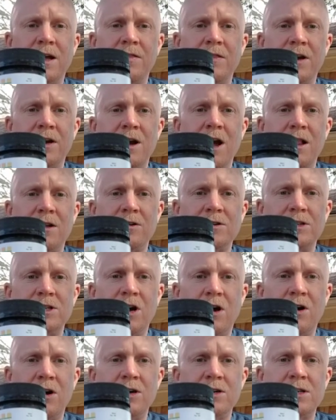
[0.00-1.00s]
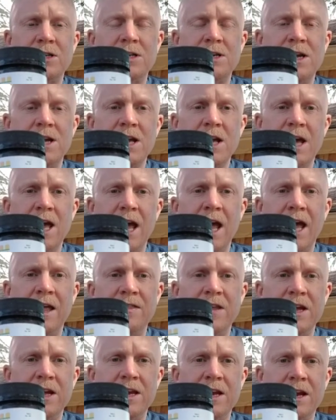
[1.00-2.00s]
color chart and
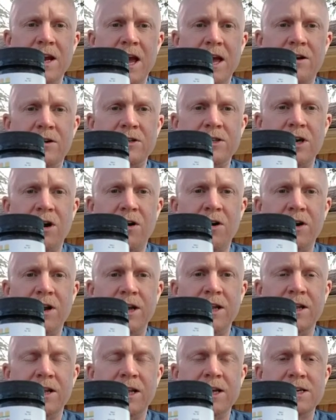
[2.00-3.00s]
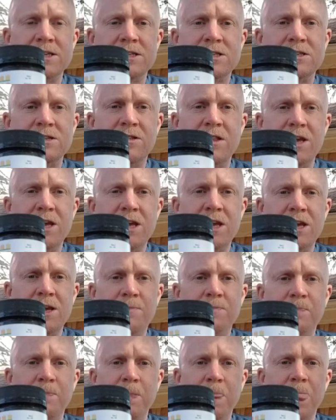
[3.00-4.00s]
the indicator chart, it lists the
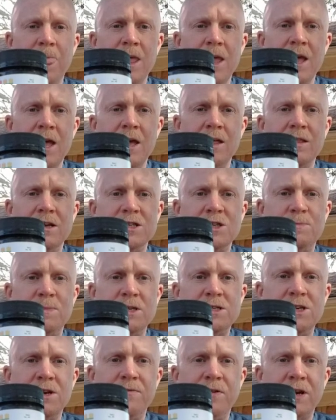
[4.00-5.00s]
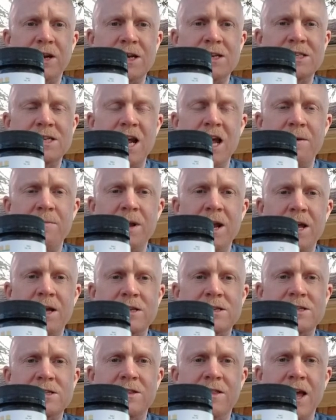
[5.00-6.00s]
specific
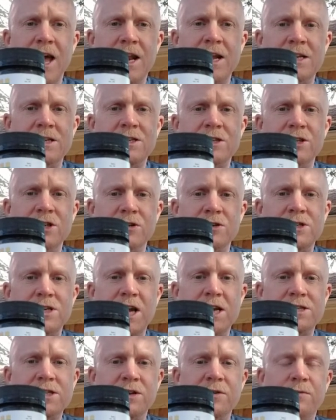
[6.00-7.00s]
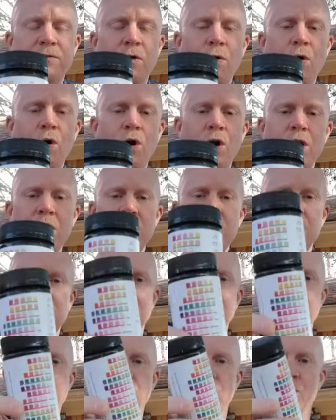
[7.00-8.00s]
contaminants that you're testing for
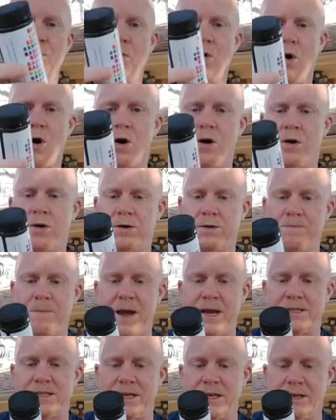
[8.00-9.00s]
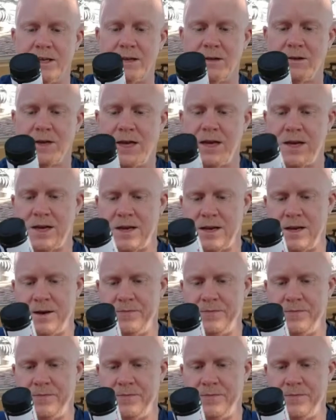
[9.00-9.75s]
in your water. Amazing little kit,